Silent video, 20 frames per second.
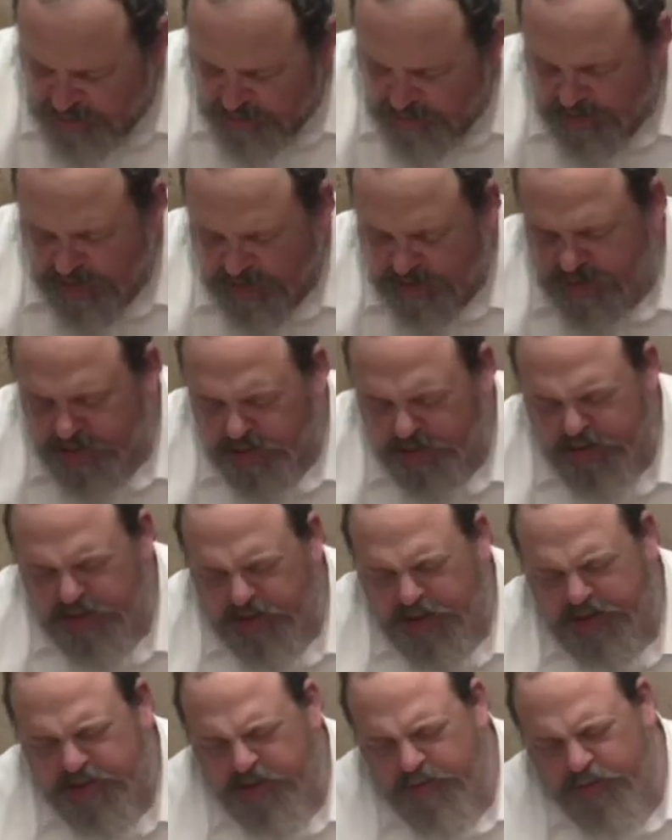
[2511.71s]
Rashi learns
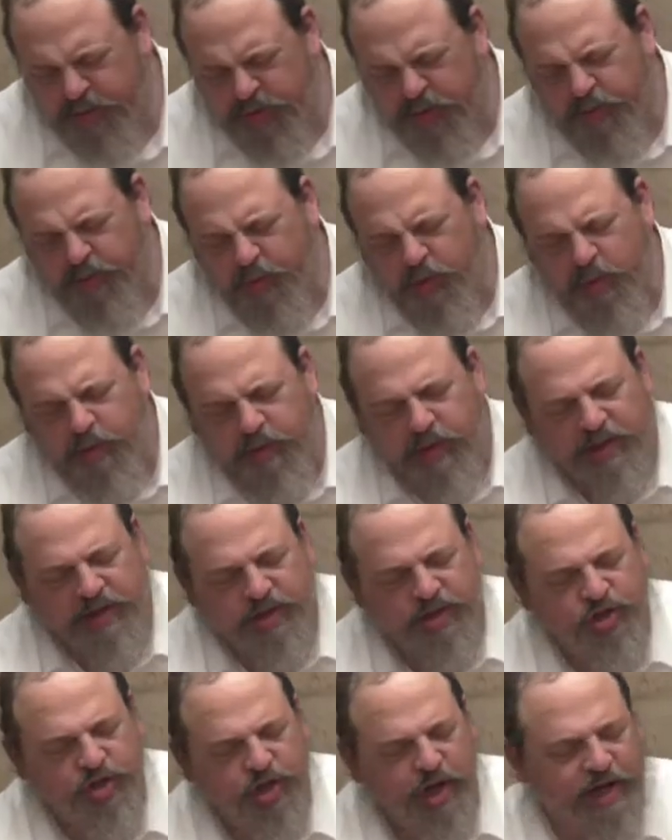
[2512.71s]
has to do more with
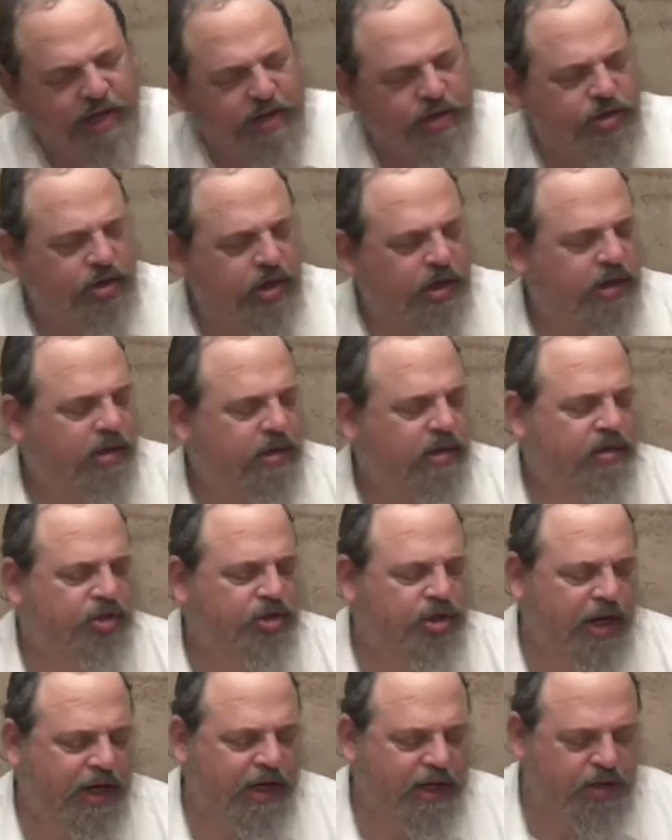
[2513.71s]
exchanging,
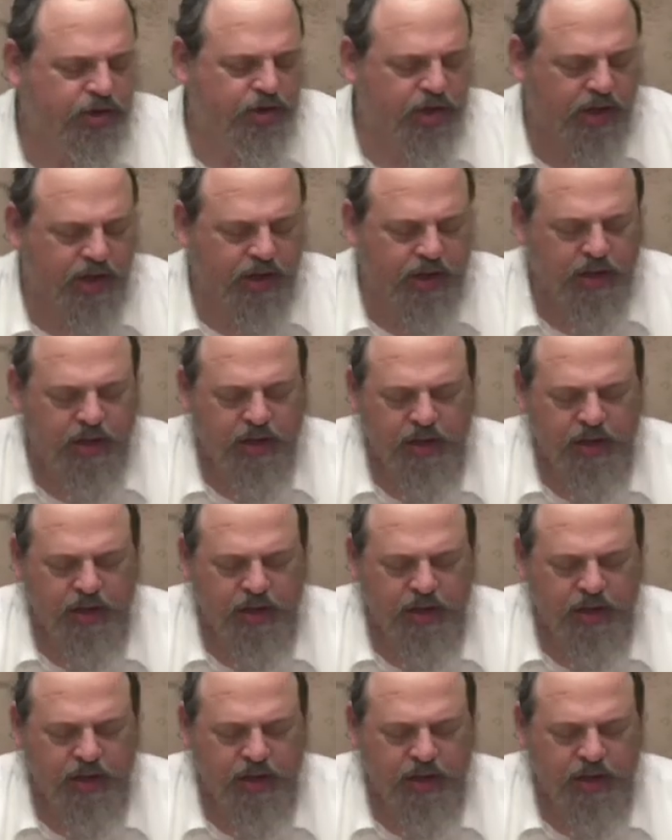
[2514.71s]
changing,